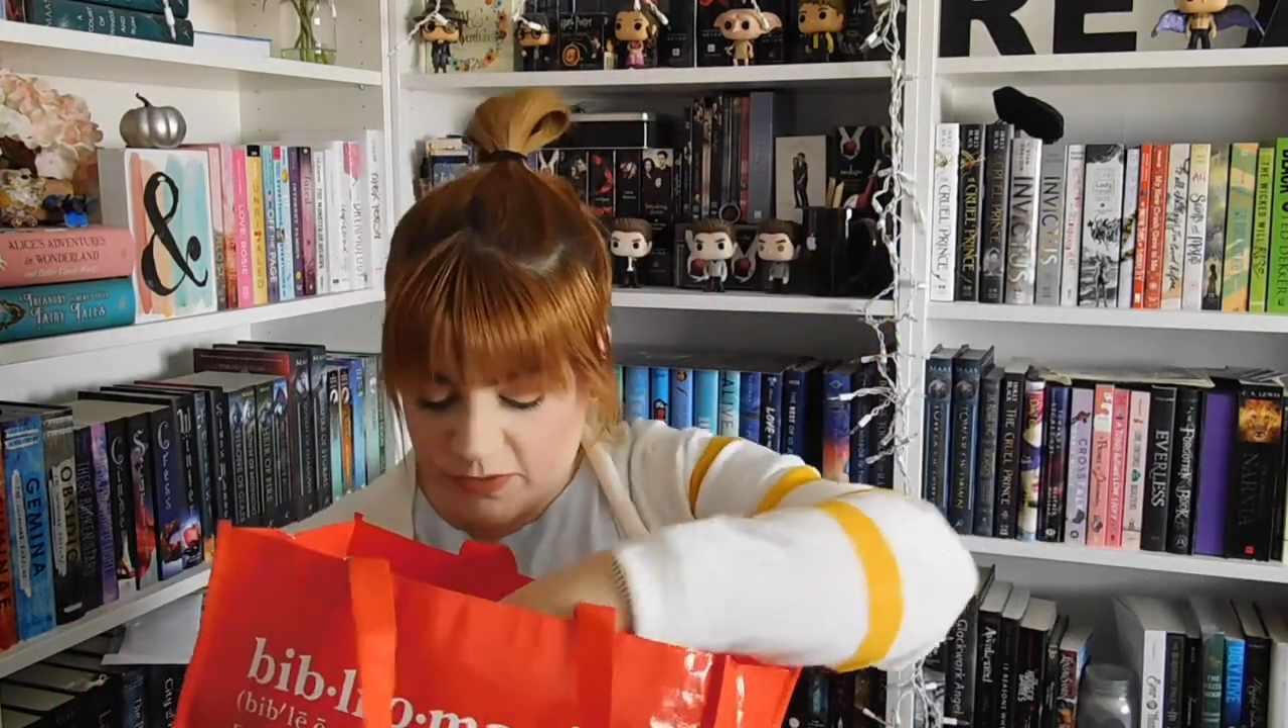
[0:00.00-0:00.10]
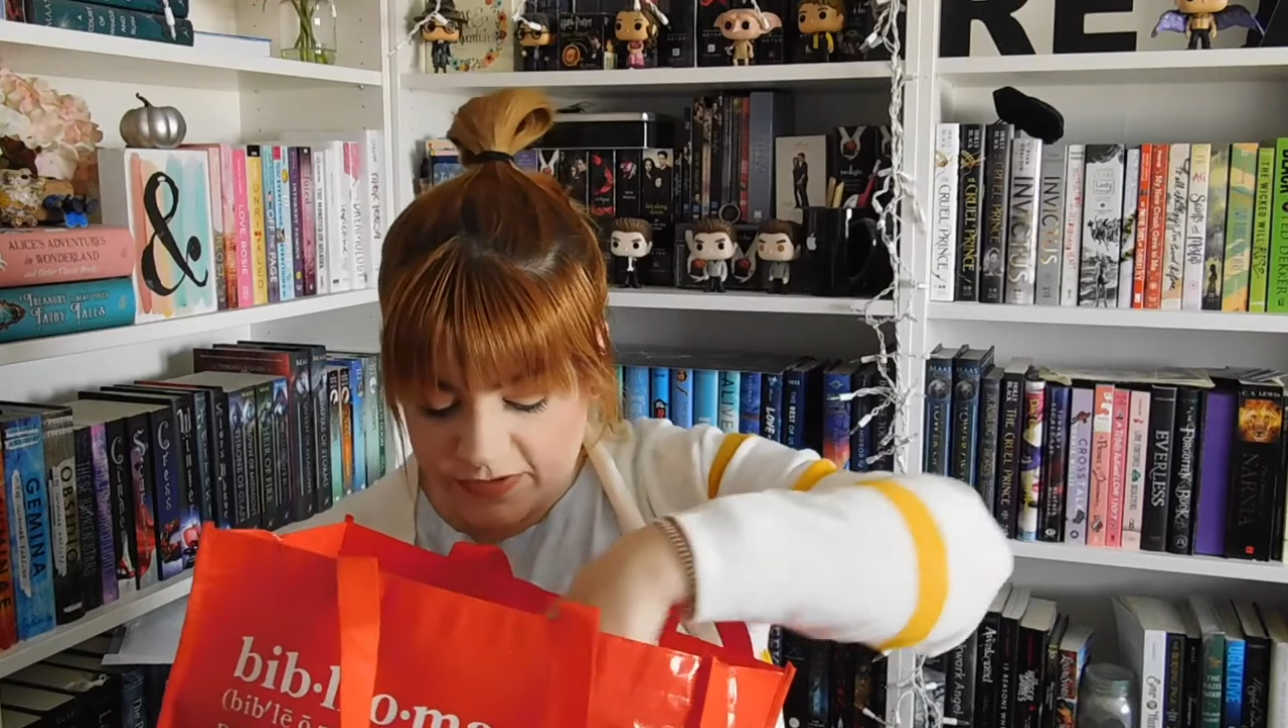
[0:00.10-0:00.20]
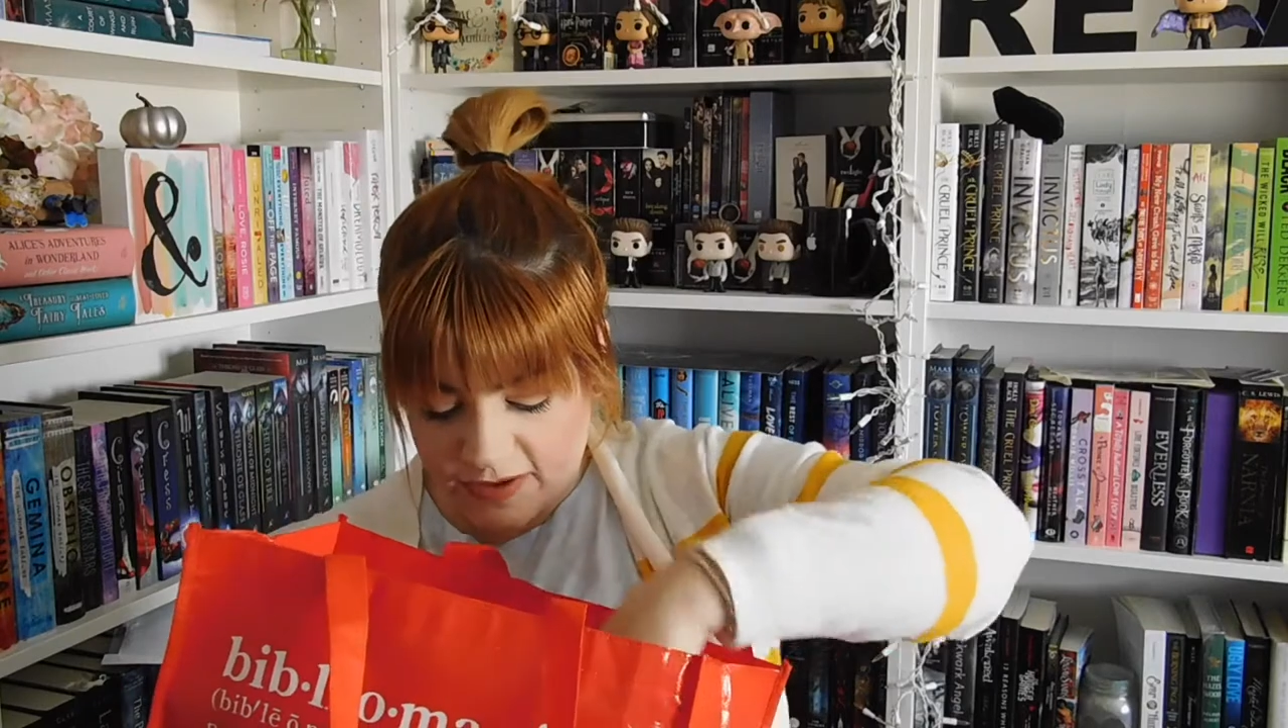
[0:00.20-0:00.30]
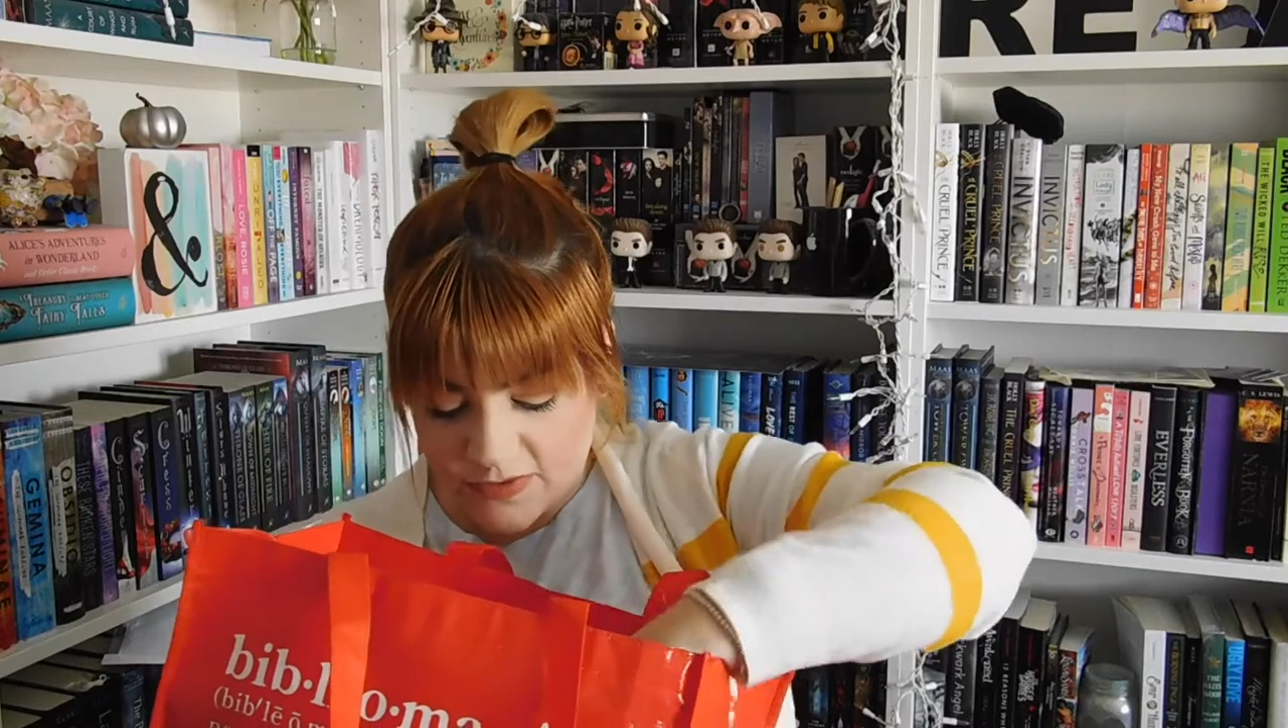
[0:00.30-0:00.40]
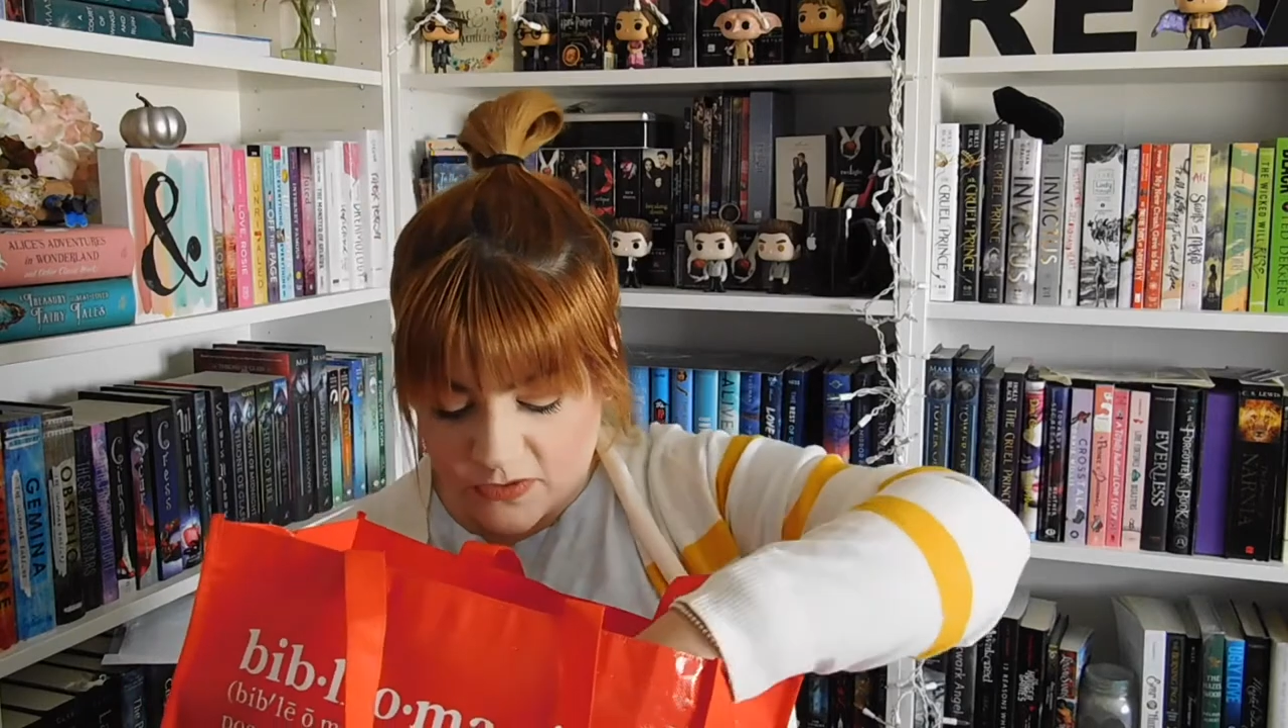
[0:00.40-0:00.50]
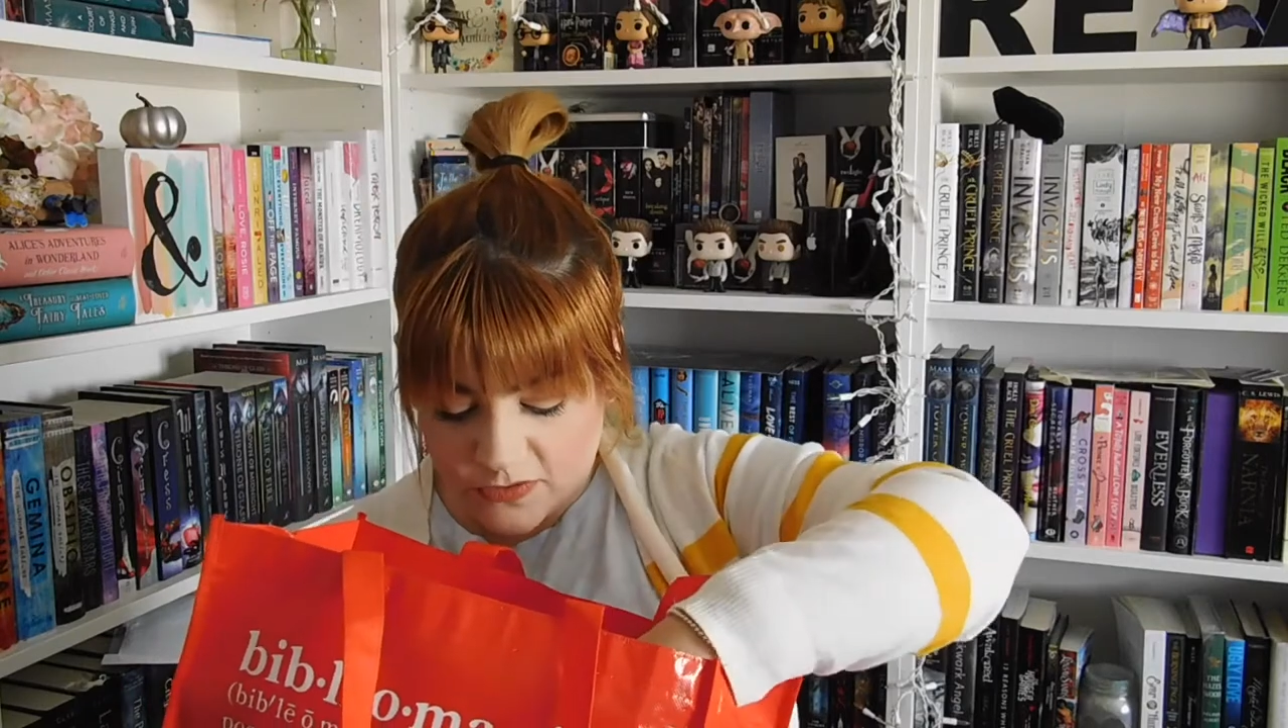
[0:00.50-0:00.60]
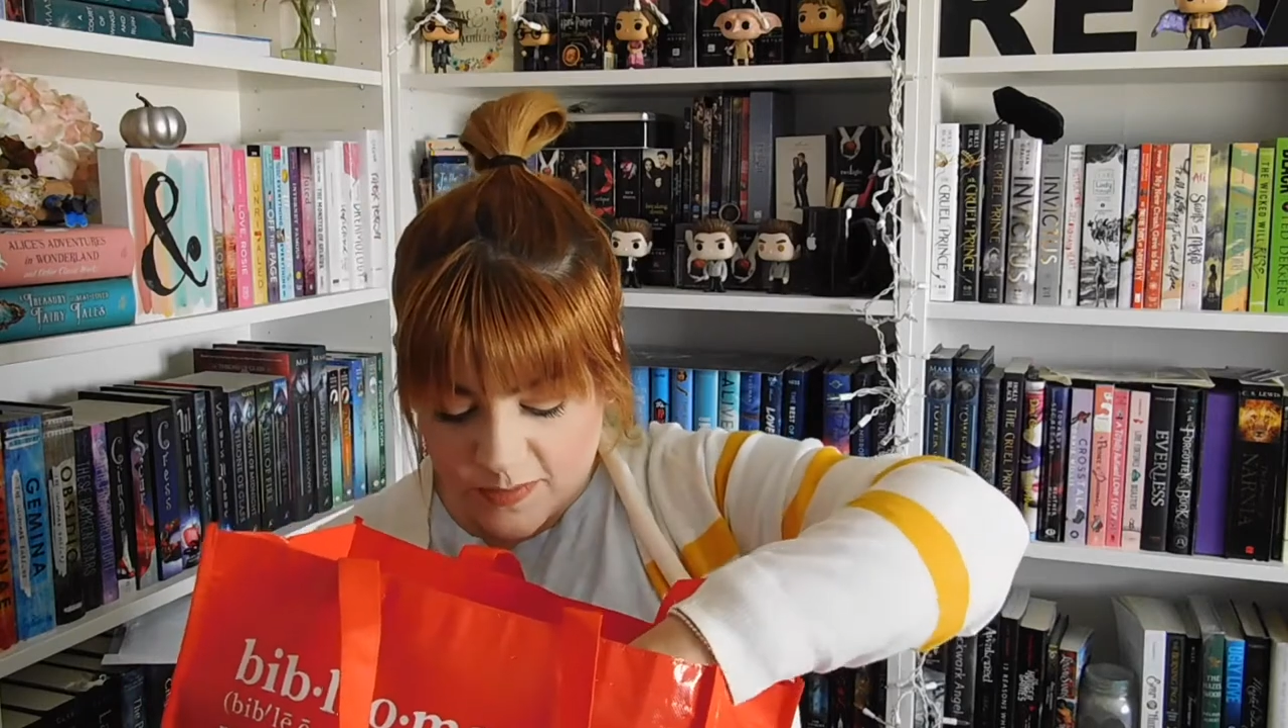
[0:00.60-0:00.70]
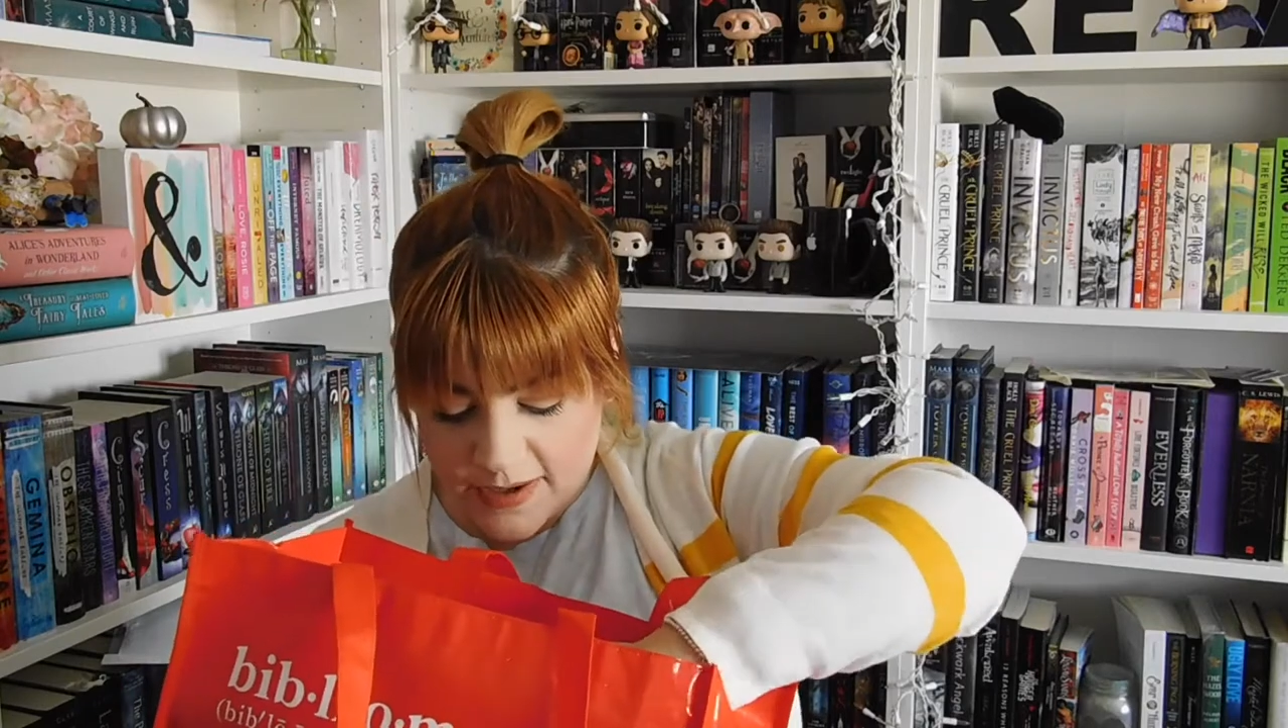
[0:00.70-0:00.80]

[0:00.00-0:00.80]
save those for